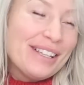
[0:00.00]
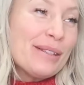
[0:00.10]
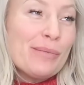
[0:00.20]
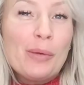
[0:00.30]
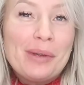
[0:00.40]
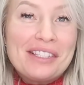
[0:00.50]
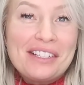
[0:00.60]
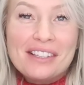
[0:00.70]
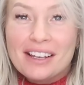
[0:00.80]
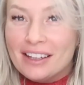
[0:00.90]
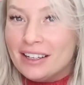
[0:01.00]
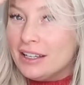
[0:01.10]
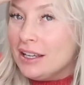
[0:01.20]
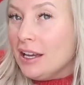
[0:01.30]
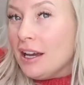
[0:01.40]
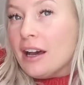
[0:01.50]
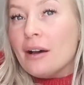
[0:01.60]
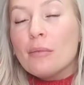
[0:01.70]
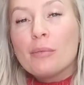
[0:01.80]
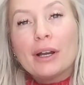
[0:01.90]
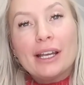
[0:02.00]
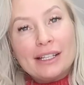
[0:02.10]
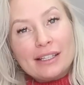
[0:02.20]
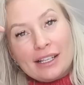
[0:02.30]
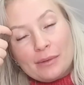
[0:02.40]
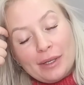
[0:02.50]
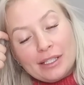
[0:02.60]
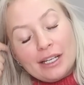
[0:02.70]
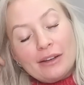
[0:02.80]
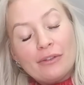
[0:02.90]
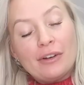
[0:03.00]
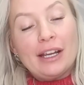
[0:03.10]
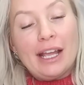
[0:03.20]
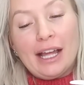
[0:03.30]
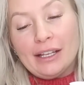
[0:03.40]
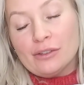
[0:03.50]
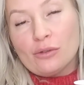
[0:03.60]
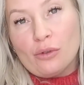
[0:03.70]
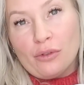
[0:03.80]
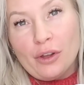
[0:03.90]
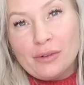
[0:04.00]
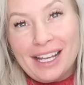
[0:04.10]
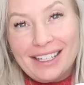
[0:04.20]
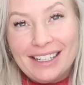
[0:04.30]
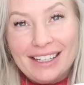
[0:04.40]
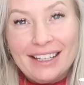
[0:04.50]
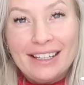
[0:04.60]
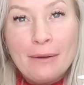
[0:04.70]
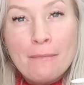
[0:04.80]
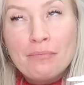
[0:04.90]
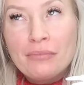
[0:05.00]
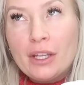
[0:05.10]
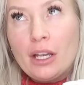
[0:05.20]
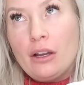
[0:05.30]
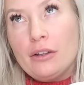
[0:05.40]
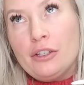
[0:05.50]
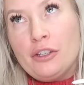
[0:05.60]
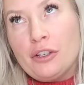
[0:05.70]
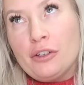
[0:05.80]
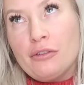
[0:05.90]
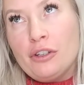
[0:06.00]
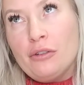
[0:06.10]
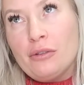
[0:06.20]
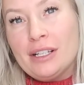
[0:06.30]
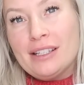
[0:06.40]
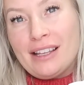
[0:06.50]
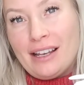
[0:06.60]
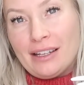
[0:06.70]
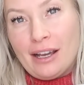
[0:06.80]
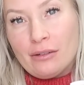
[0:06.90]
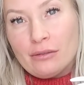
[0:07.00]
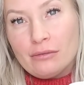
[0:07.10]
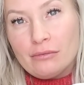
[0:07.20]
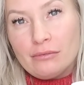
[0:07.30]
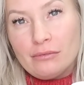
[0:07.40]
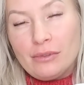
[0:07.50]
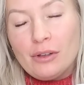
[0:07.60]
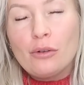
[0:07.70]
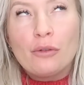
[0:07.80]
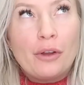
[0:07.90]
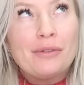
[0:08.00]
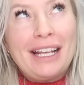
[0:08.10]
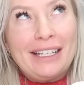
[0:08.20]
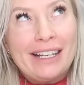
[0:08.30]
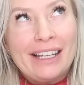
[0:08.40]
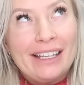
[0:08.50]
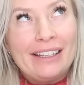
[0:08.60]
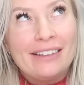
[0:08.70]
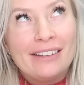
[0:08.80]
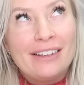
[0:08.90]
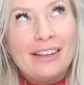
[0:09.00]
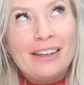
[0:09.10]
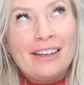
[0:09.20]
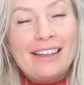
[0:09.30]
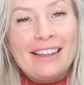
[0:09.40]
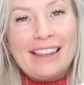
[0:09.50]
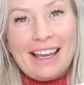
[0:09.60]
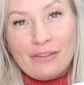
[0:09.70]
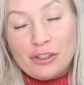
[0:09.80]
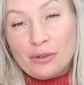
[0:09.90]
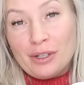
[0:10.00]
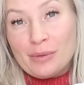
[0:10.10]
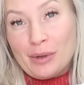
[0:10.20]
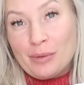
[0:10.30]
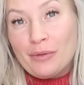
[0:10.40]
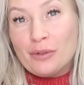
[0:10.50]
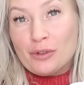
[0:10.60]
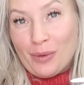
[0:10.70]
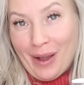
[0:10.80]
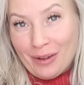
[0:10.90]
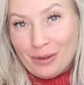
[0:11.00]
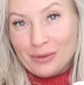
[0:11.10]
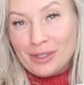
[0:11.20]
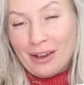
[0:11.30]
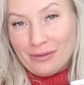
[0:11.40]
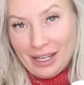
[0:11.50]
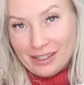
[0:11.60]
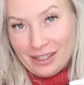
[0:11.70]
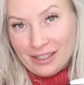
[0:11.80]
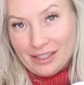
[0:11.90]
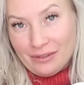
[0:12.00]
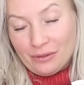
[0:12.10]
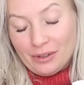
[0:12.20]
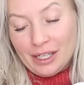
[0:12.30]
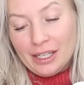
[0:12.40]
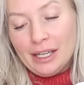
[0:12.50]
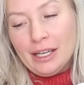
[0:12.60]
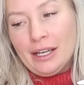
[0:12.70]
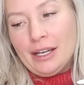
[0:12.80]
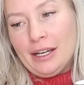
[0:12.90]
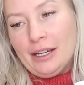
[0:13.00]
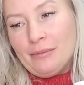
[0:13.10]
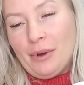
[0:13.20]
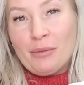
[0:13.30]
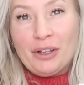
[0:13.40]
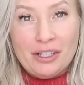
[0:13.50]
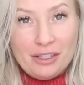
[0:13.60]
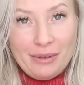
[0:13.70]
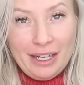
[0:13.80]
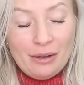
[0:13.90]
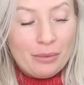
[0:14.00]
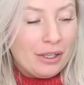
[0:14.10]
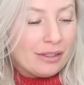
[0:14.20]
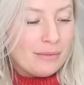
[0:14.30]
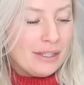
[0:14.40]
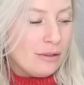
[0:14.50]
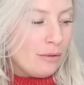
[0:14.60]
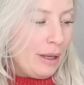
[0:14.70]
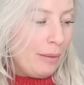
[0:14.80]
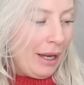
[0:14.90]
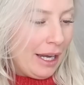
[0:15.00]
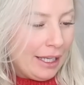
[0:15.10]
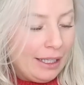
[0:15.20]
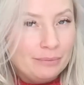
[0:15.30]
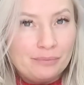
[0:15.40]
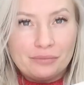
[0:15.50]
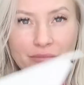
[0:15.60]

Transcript: Small business alert. But it's express delivery, and although technically you can send out, although technically they have to do an express before 12 to have next day delivery, I'm going to do it now because I'm still up here packing.